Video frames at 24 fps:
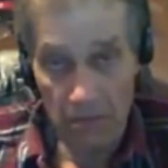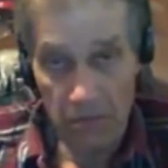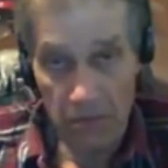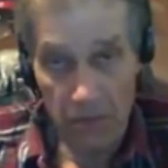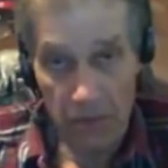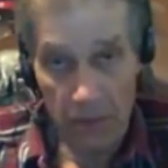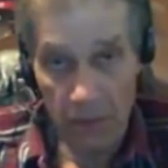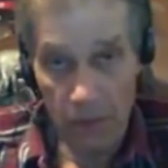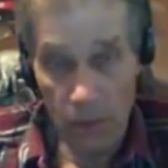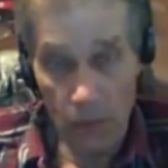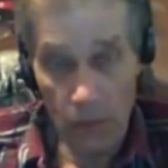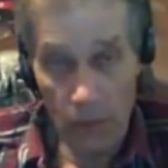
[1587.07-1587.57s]

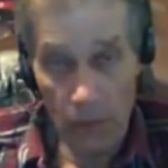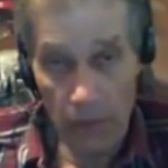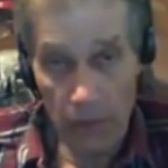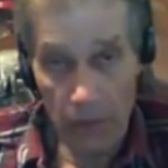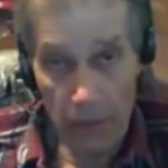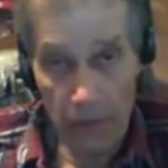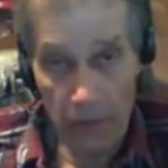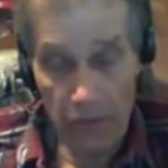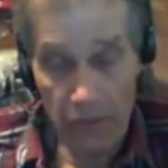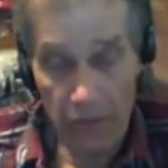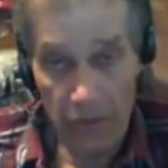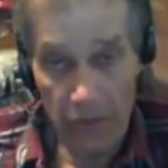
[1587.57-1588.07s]
Seem to
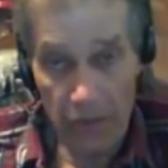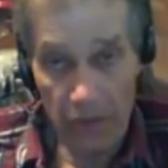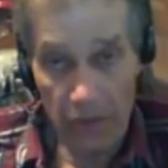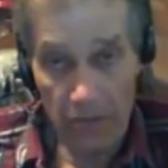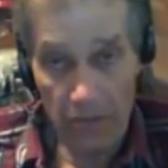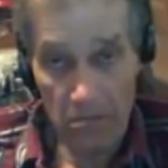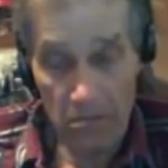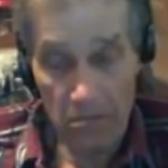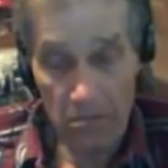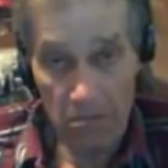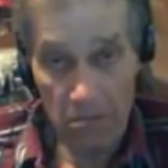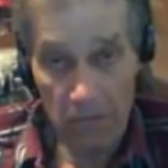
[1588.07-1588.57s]
work just
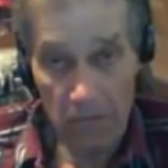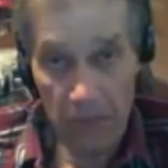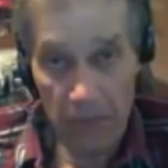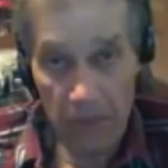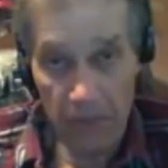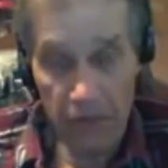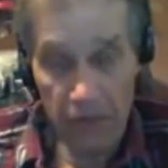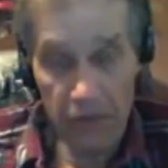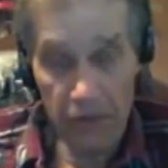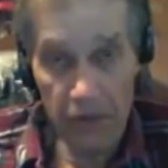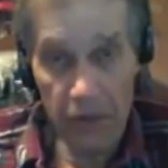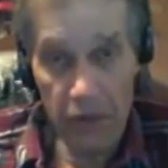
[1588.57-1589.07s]
fine.
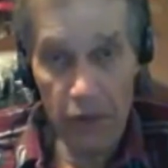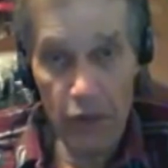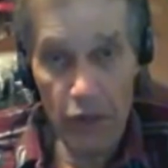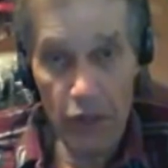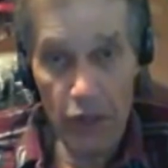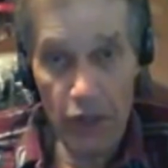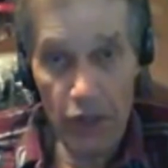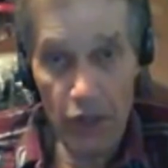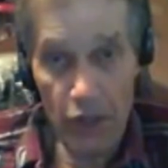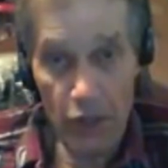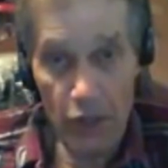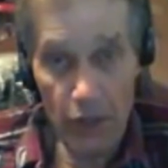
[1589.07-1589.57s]
Never seen the
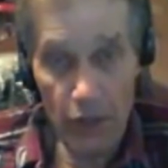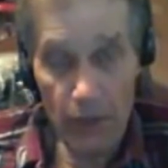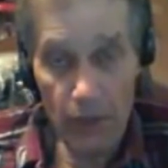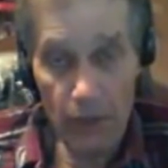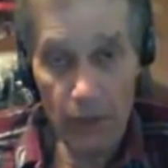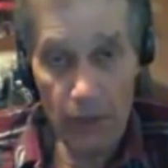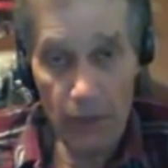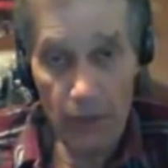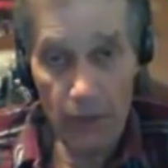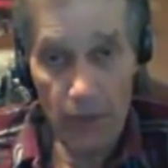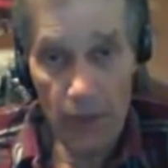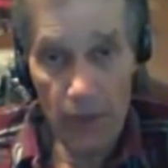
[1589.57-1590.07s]
need
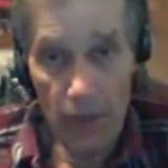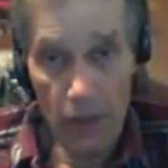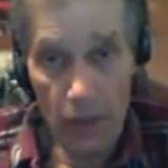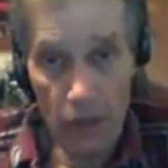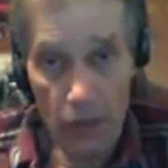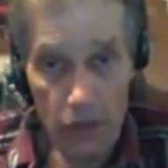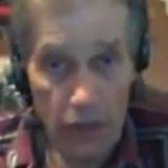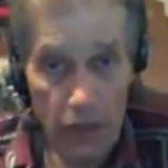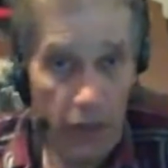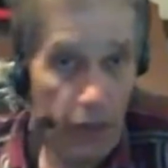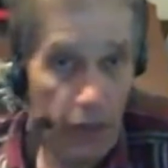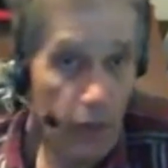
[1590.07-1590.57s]
to.
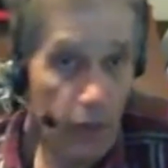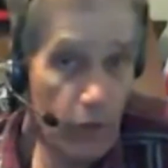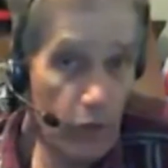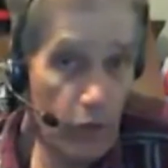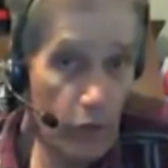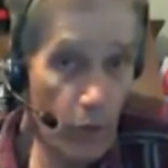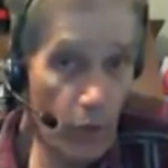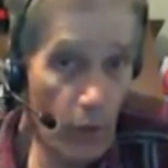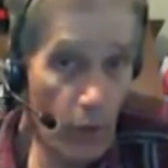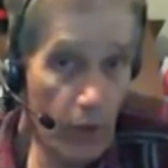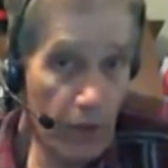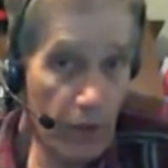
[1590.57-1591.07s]
Because I
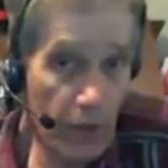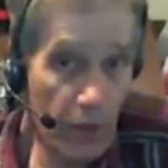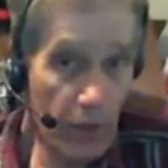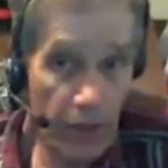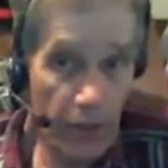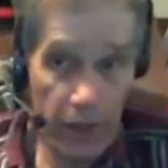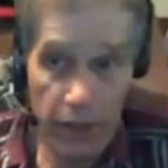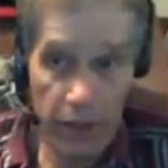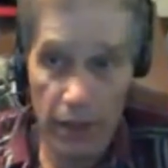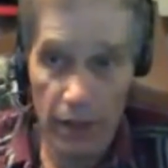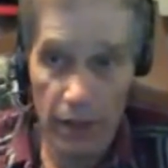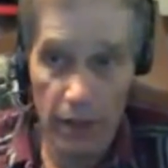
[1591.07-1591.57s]
use short
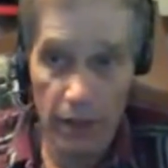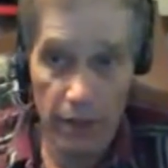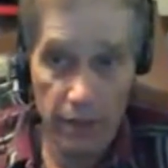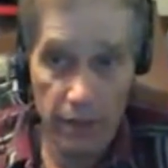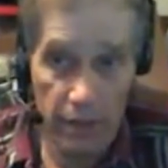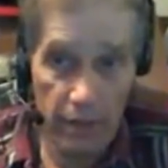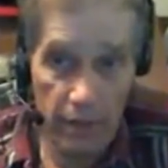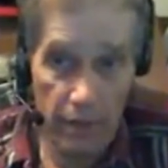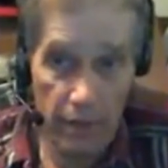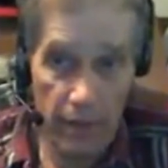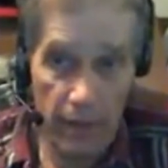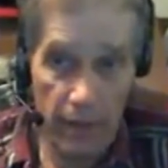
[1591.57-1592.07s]
jelly
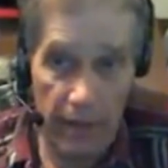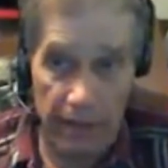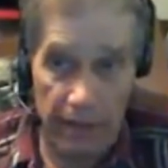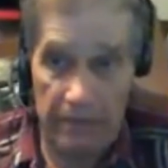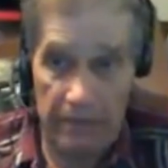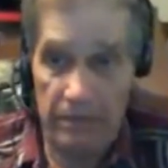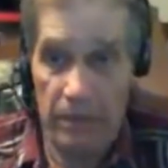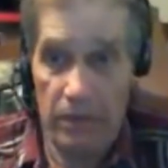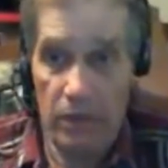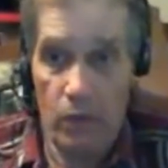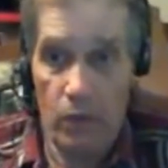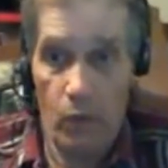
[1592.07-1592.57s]
jars. They're
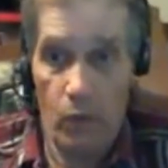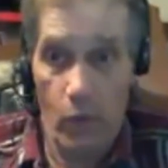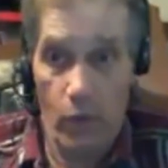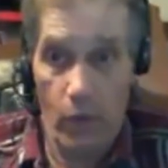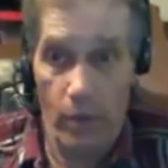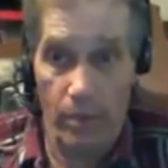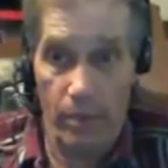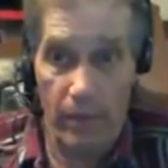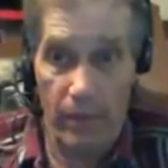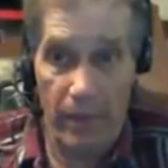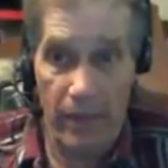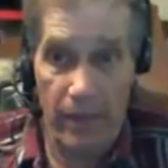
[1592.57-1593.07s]
like
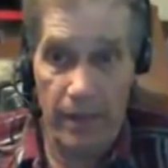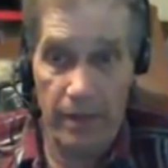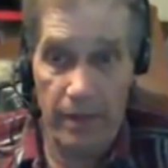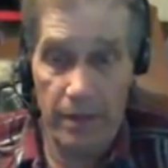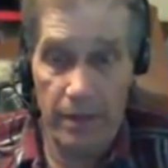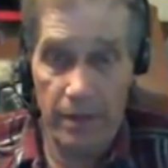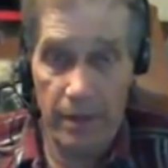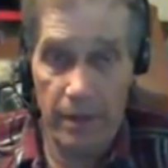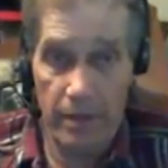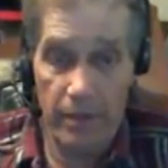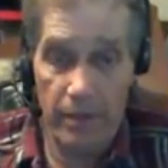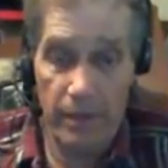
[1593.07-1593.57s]
quarter pint
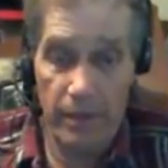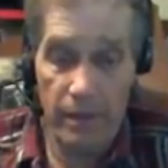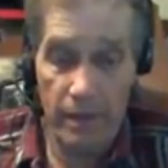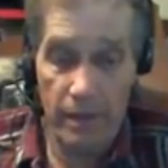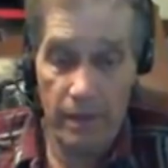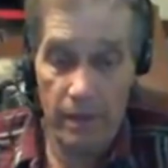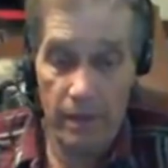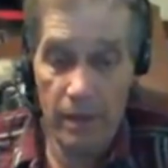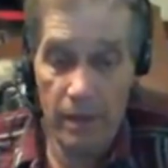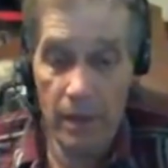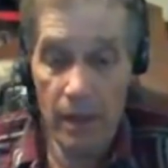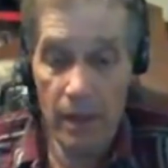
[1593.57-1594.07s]
or
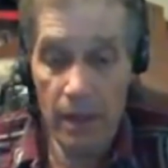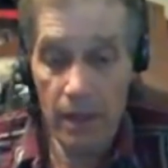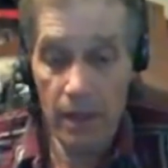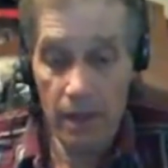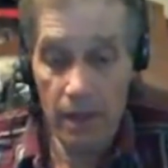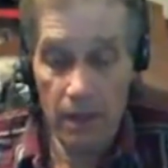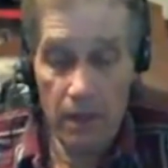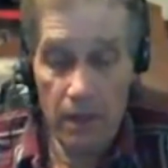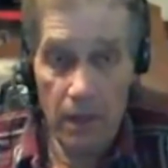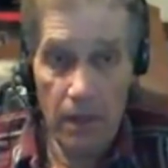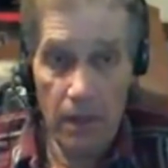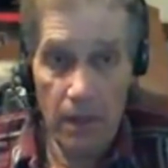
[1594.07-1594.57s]
something.
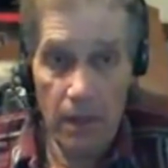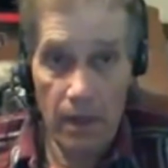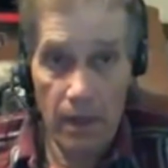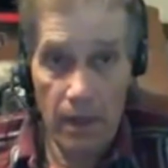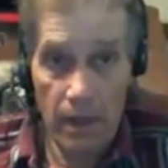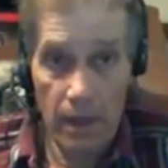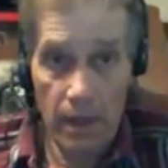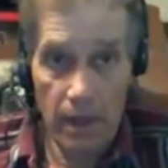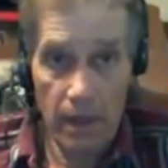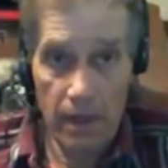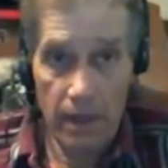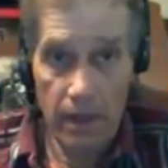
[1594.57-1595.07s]

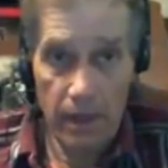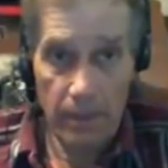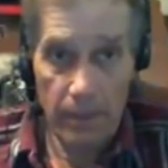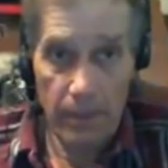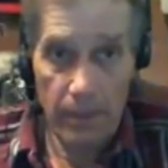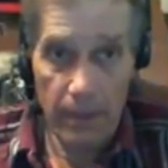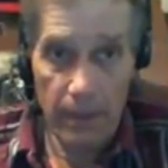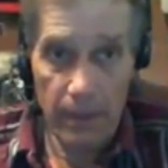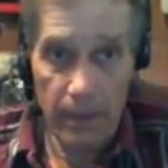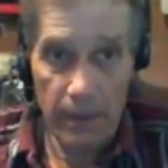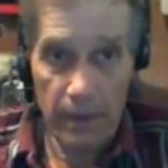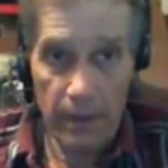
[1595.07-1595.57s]

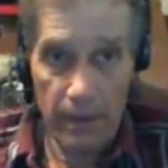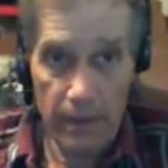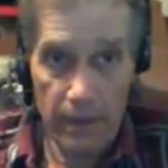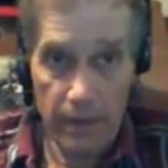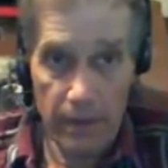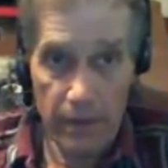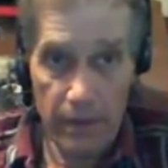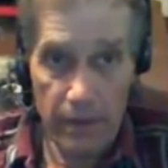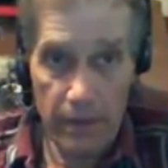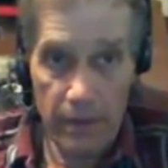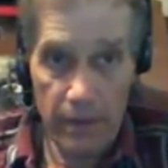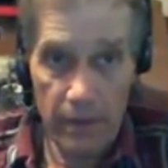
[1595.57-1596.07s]
Typically,
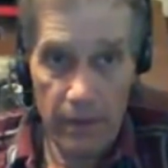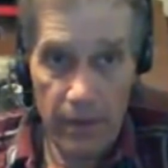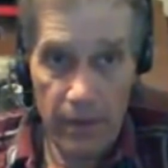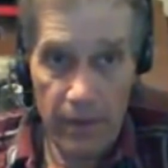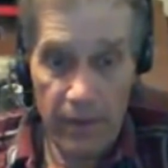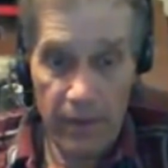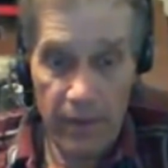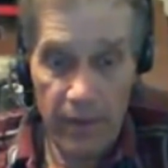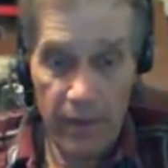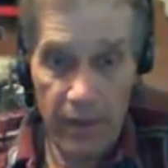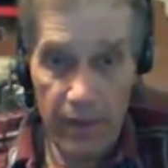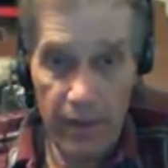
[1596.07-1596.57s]
the sun
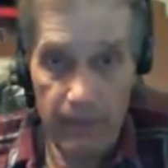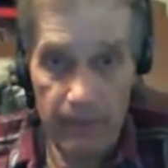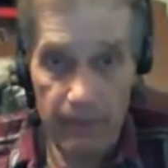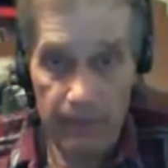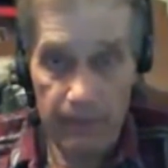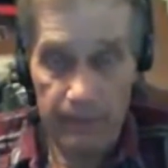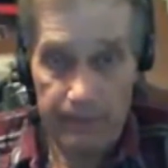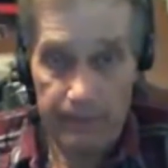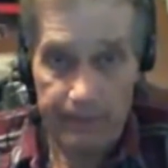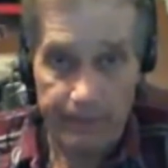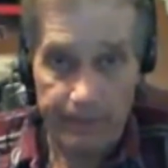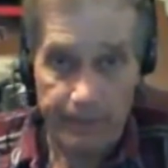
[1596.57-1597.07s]
will never hit
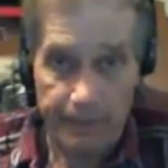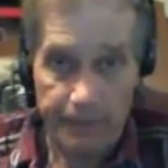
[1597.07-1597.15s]
them.